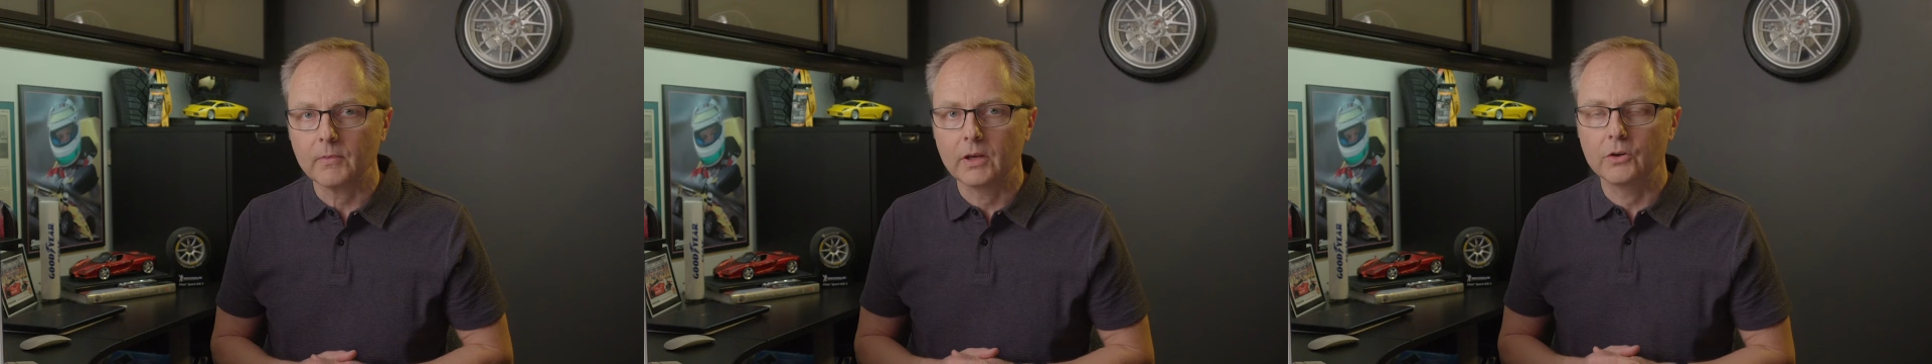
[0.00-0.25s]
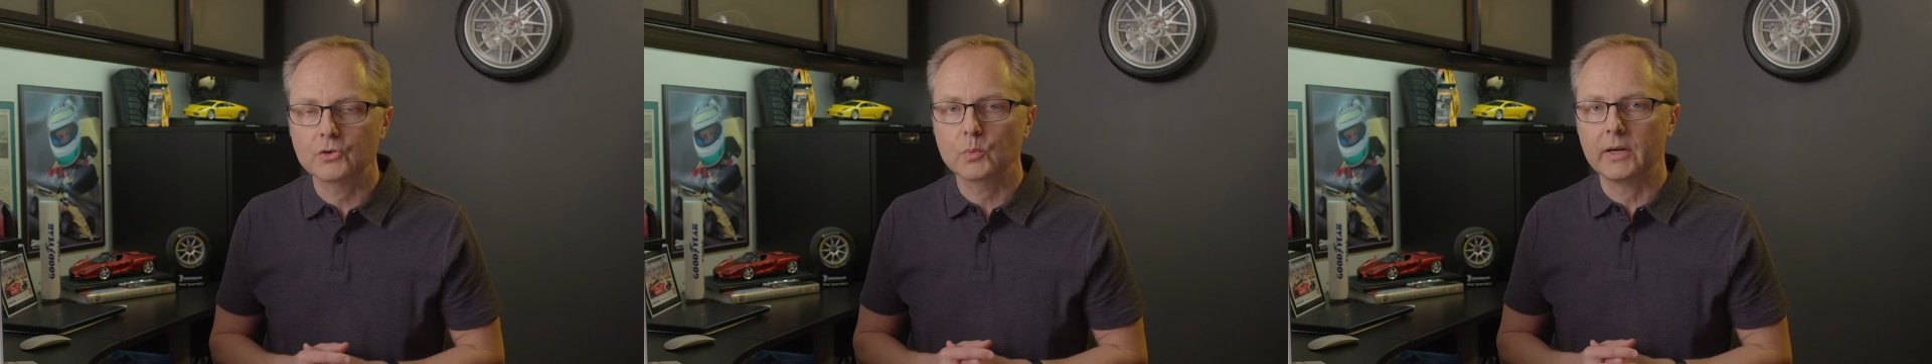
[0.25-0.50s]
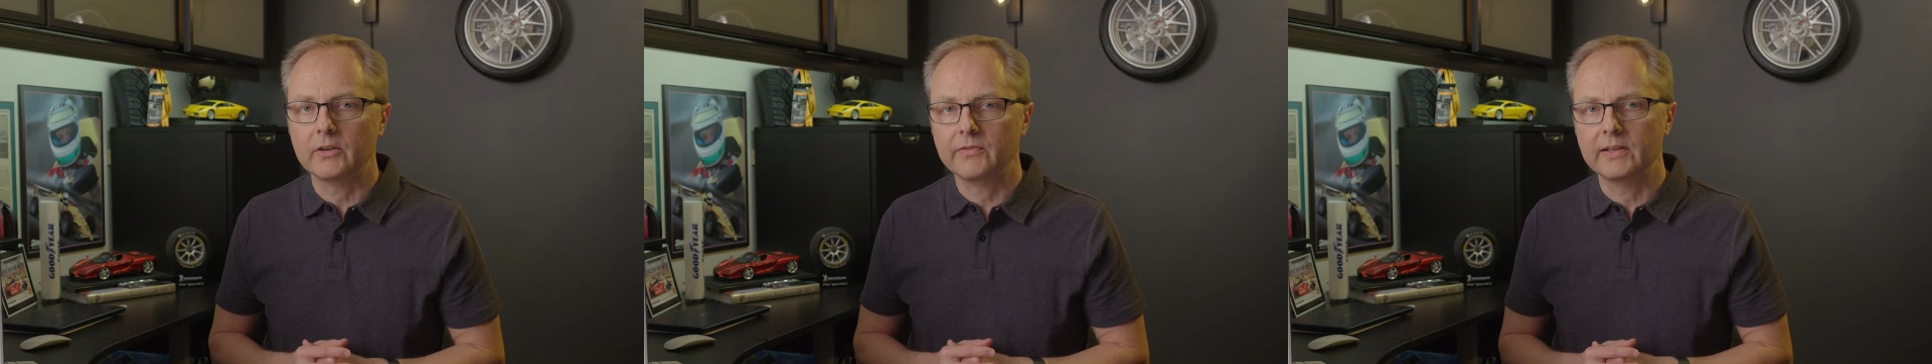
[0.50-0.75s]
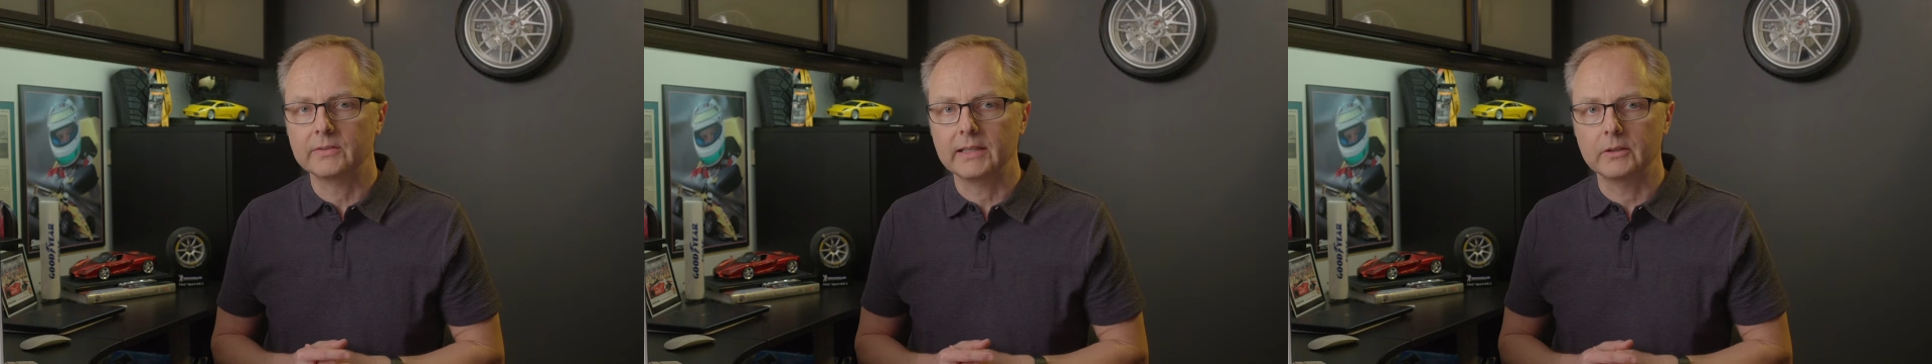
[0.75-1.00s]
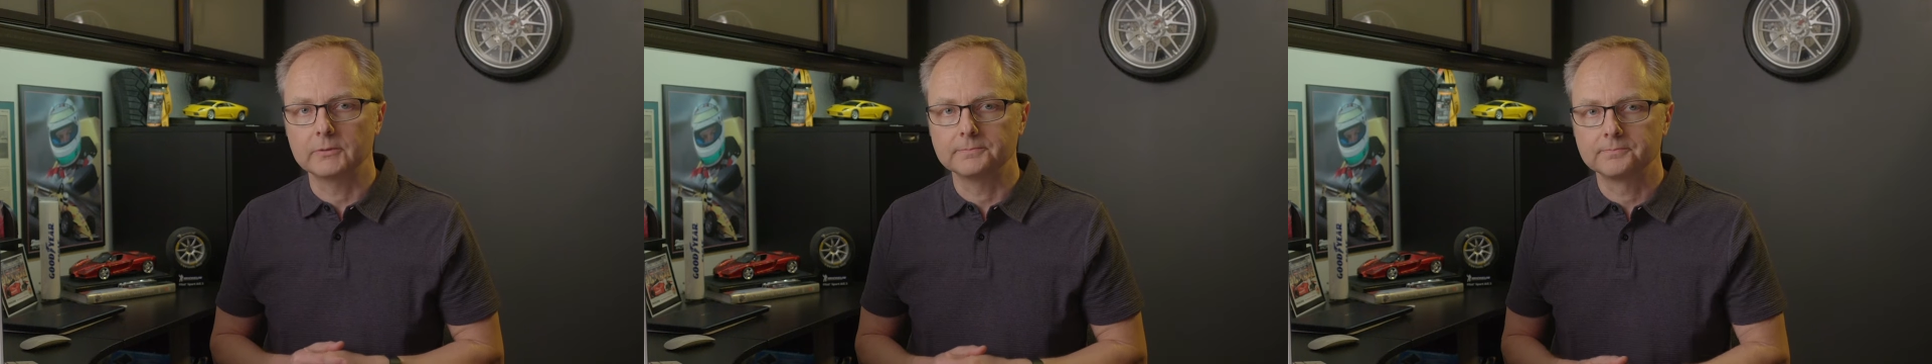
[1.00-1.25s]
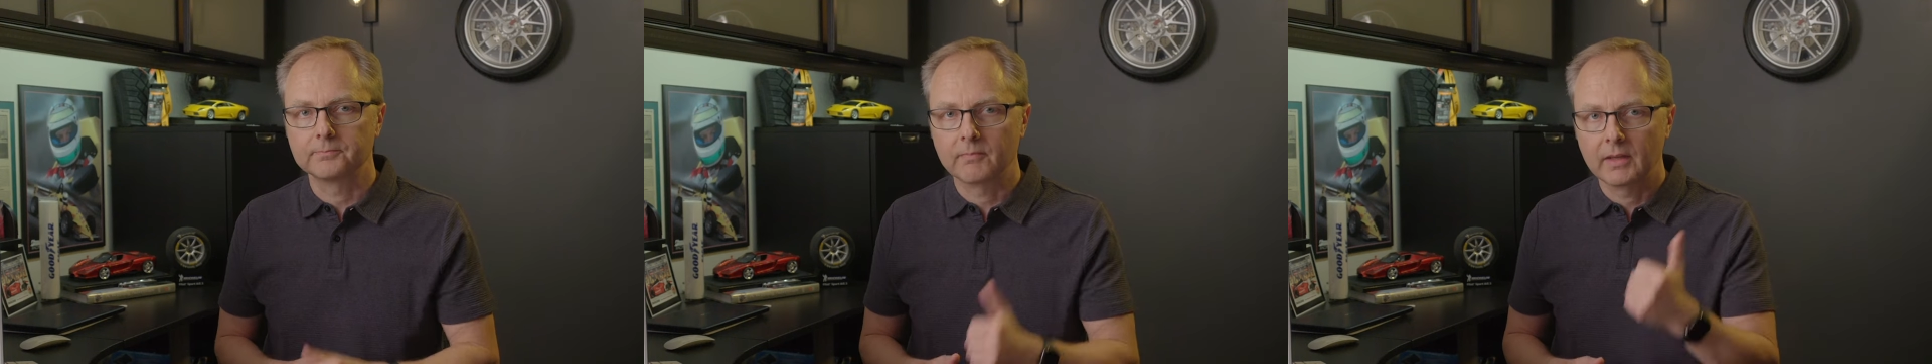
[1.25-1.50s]
here's what I found out.
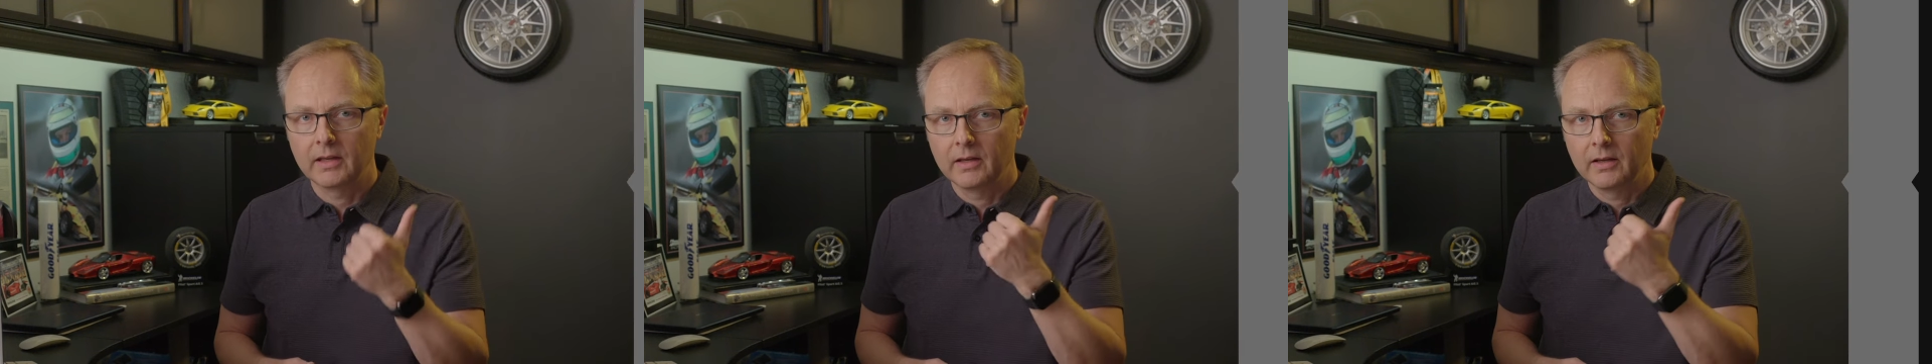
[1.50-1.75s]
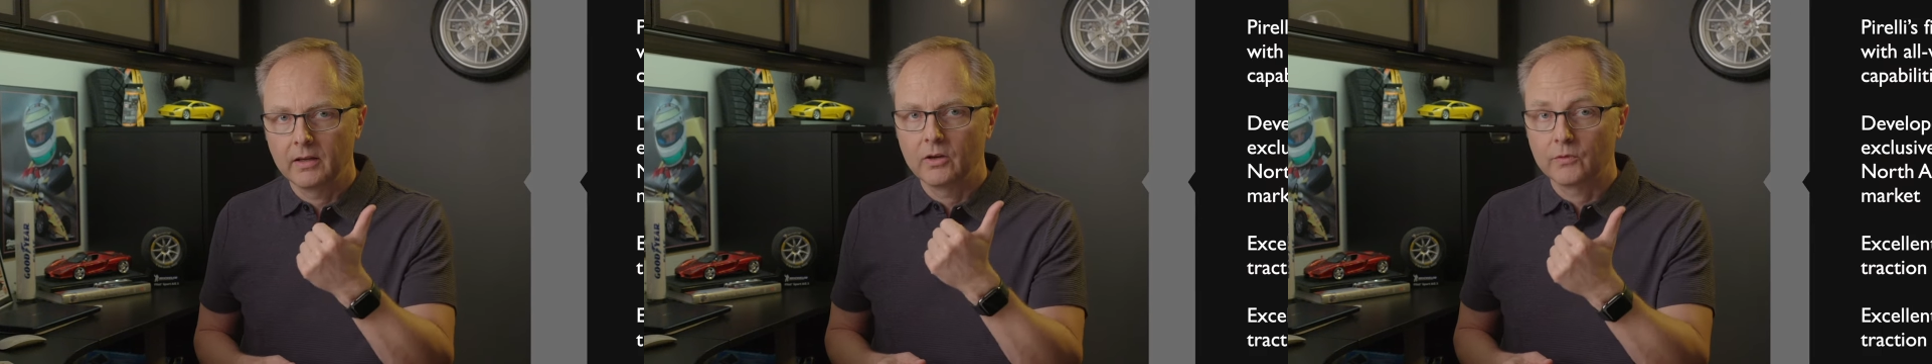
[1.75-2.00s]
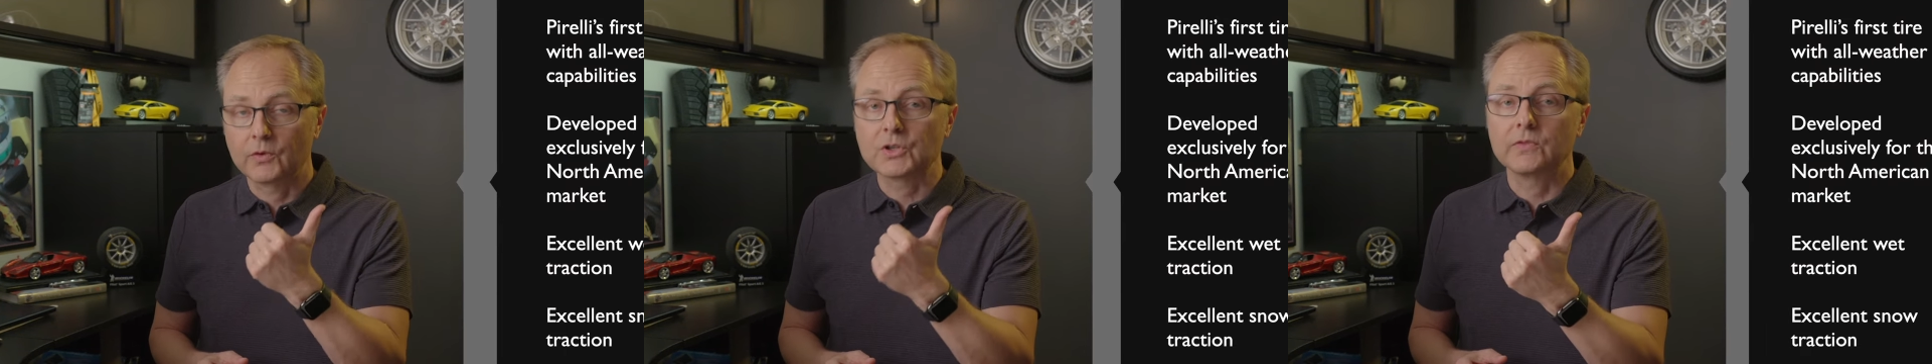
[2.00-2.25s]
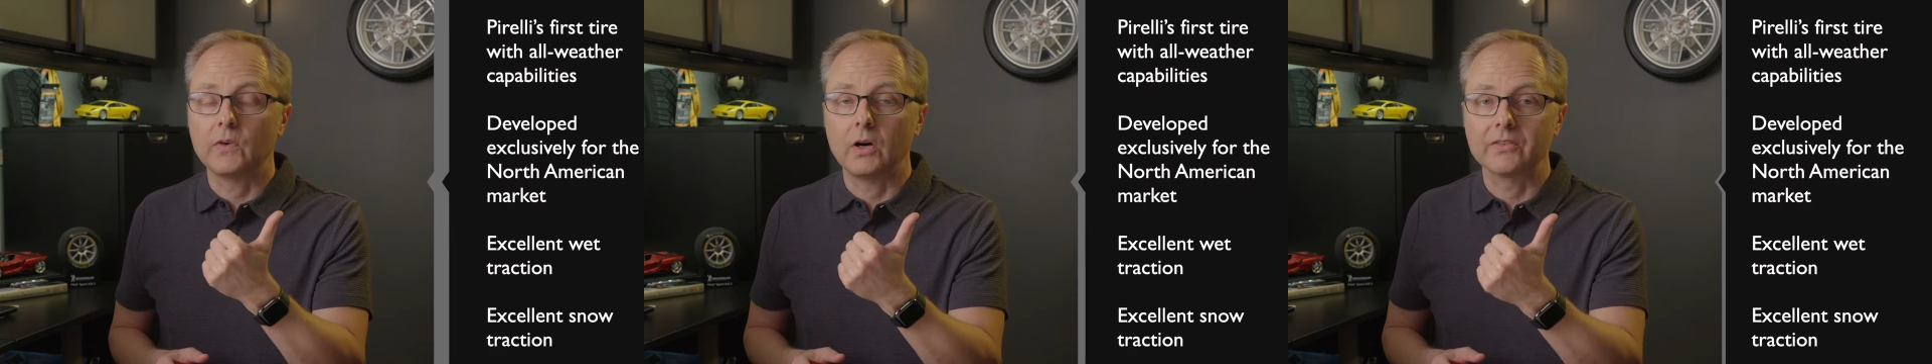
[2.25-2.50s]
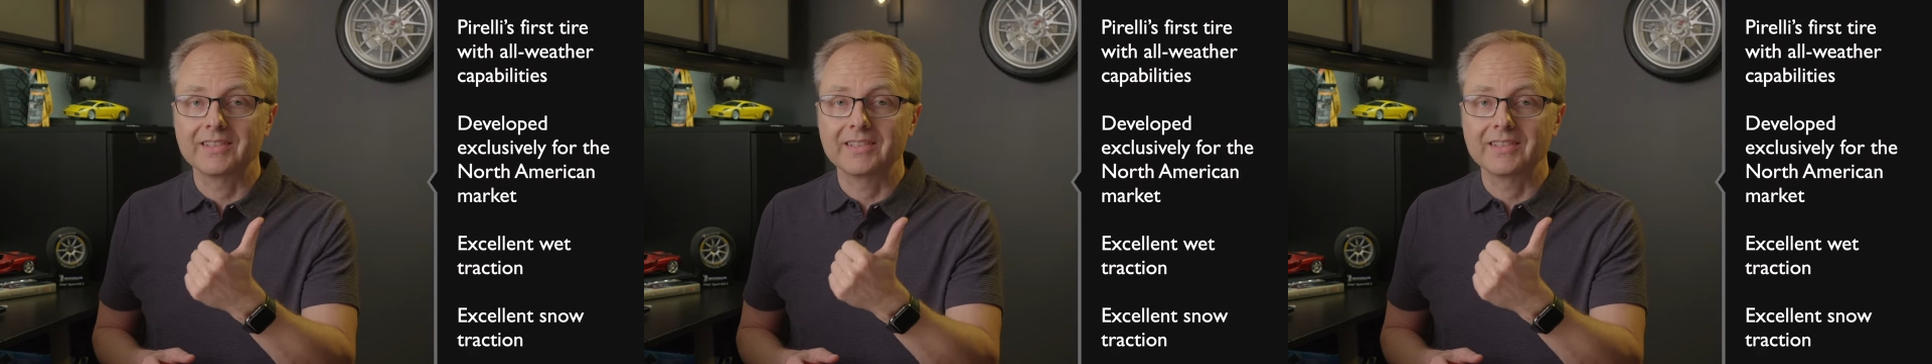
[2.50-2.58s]
First of all,